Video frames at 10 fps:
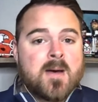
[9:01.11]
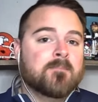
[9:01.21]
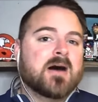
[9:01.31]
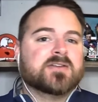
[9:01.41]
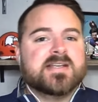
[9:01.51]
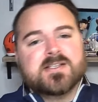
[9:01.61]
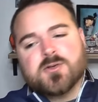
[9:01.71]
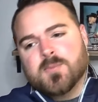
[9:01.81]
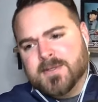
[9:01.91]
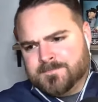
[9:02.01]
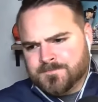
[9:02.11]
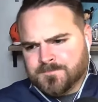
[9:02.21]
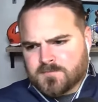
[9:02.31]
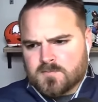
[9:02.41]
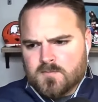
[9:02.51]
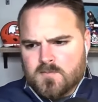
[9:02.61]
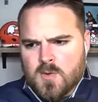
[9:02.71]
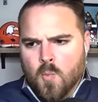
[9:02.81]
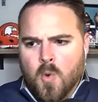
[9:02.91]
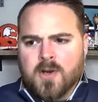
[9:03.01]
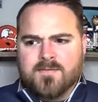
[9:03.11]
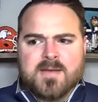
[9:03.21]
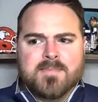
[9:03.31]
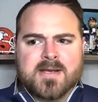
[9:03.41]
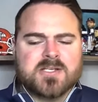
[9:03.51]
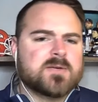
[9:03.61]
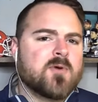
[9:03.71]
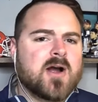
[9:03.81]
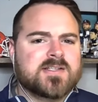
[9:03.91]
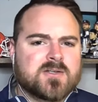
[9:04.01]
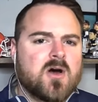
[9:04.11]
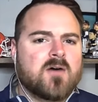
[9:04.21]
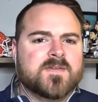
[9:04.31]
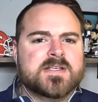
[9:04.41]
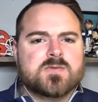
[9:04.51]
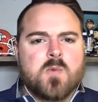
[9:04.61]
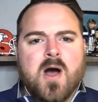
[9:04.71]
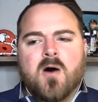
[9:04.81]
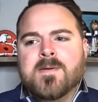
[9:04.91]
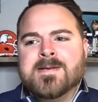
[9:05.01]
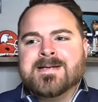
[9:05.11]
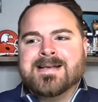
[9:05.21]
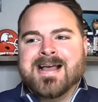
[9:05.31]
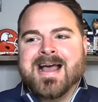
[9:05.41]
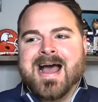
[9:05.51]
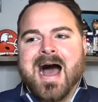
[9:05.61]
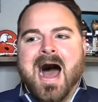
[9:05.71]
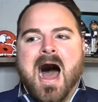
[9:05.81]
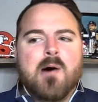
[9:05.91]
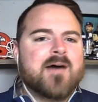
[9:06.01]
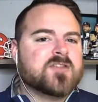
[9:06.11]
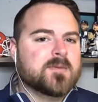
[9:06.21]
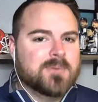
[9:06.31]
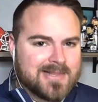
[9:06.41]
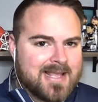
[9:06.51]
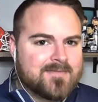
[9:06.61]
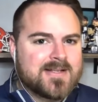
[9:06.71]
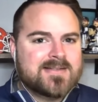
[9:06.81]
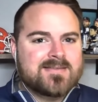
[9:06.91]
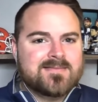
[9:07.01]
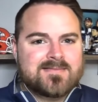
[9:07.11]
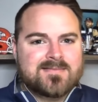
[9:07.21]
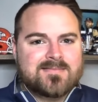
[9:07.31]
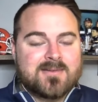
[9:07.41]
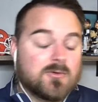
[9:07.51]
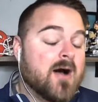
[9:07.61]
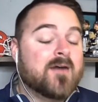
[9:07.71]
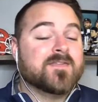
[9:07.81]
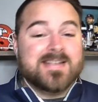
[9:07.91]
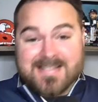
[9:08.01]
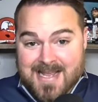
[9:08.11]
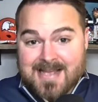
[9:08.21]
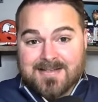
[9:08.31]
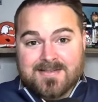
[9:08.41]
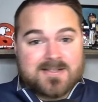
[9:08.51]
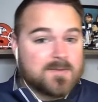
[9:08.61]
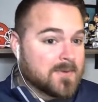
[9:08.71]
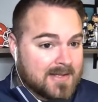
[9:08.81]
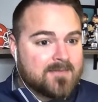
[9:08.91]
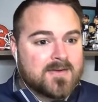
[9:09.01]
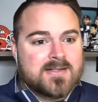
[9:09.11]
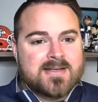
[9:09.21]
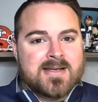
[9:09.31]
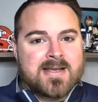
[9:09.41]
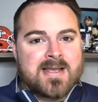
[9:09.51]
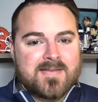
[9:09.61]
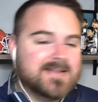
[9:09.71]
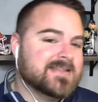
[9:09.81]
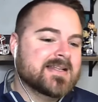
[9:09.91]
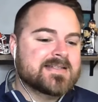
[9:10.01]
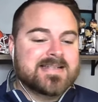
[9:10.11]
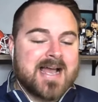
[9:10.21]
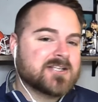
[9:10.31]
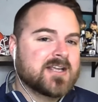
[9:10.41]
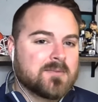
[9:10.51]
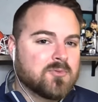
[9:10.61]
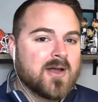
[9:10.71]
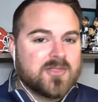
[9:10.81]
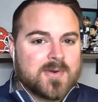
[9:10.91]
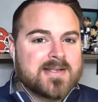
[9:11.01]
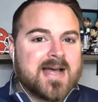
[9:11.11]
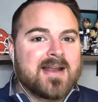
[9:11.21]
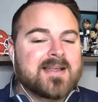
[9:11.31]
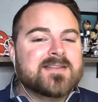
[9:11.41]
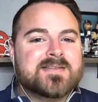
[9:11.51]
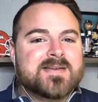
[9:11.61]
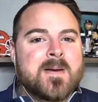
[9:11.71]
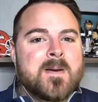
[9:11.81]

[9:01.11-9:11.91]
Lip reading: Miles Kitzelman, one of the biggest surprises on offense as well. I'll have to see it to believe it, that Tennessee's actually going to play three tight ends.